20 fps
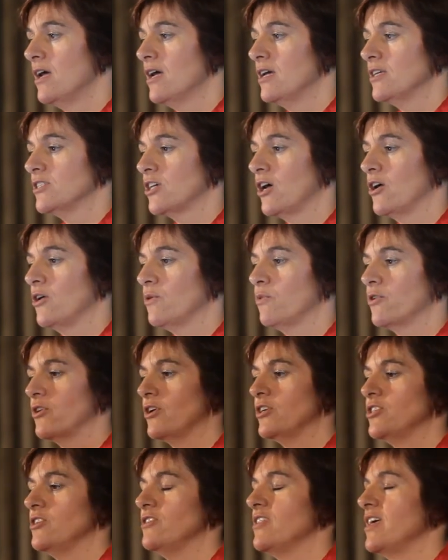So what I
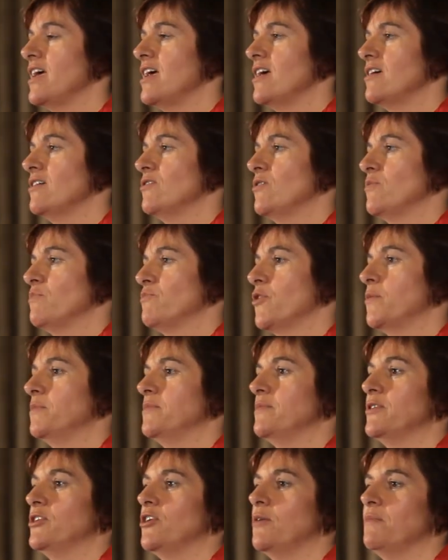do there,
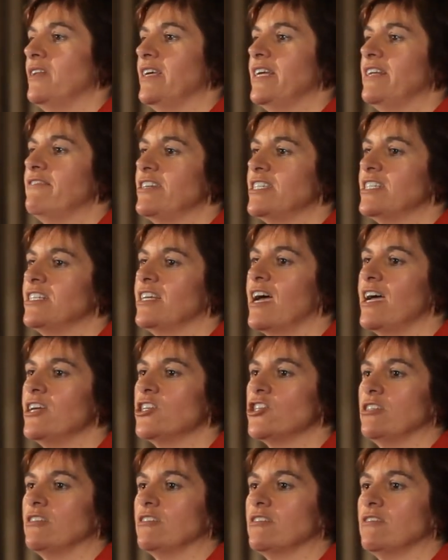predominantly
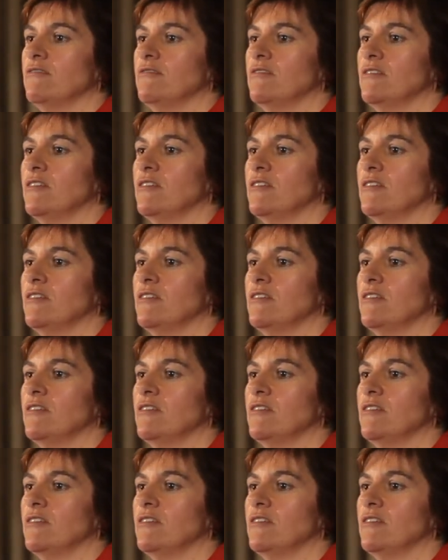investigations.